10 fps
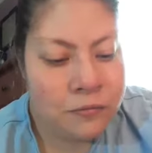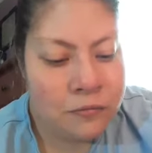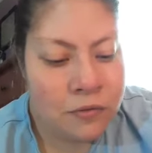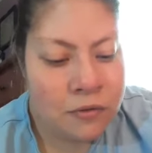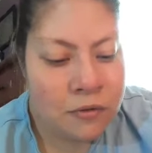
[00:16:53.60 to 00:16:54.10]

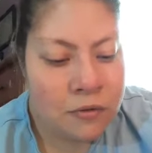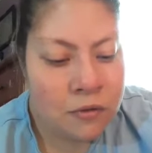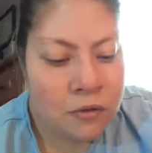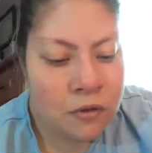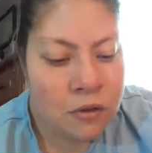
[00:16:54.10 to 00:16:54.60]

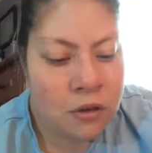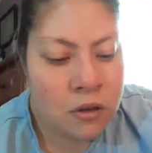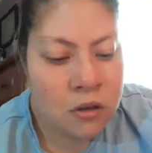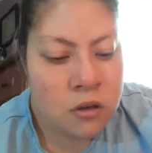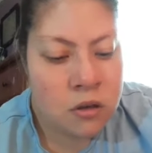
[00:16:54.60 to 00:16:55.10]

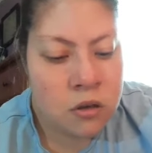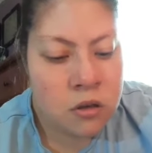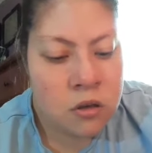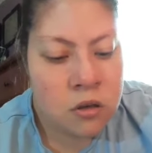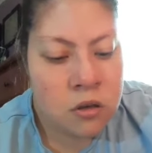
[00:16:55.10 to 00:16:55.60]

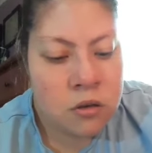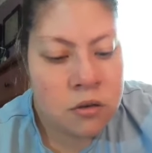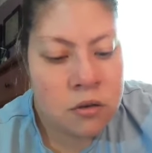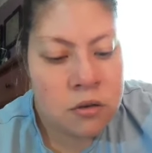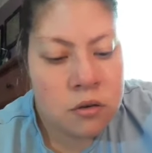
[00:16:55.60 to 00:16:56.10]

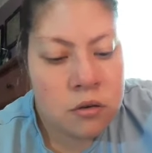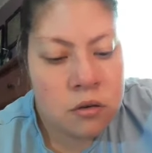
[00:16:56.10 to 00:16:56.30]
Nothing is said.